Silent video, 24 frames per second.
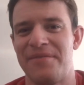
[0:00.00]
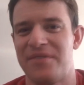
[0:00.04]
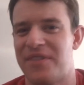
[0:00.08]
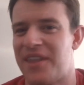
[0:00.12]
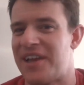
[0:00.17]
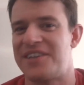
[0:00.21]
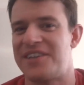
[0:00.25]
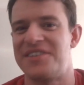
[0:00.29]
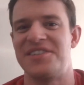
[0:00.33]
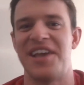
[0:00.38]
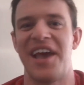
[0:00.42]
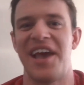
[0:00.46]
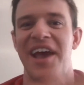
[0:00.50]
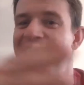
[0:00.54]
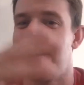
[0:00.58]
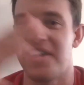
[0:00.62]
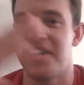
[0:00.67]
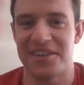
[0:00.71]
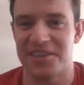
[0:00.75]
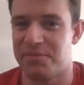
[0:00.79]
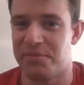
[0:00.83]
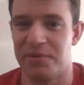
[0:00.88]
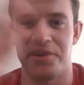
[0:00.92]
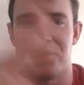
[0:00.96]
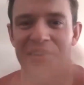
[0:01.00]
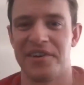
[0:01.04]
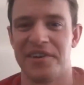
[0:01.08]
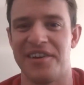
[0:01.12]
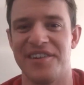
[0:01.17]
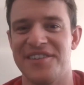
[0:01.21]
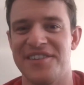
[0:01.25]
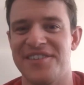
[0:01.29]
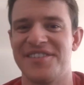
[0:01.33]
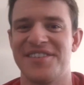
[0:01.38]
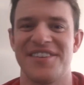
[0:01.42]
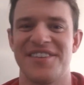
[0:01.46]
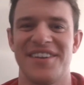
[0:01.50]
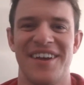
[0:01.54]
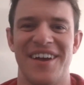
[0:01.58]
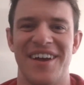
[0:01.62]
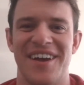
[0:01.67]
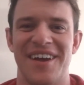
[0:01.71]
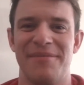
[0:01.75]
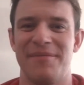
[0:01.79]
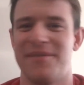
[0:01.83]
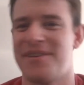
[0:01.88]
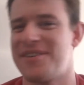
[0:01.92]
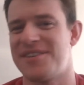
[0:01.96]
like zen experience
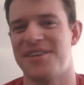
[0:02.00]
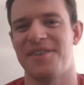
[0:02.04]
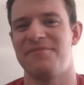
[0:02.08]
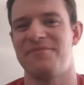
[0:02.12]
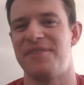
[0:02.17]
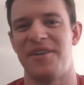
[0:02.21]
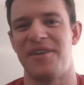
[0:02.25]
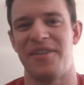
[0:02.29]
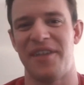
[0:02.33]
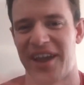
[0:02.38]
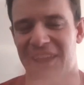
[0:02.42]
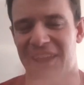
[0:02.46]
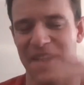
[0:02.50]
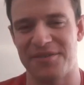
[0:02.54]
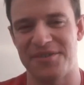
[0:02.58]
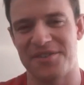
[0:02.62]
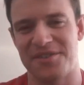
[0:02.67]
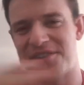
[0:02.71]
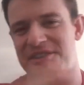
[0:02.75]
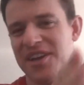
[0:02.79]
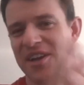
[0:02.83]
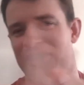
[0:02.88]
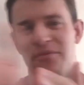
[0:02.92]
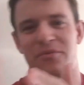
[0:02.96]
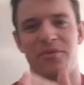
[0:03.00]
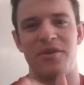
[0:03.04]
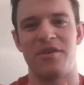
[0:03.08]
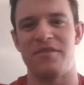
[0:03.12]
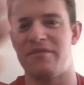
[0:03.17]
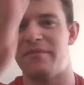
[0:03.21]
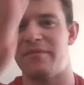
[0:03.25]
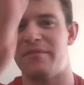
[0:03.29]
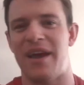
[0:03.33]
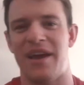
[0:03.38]
uh, because I felt like I was just kind of weaving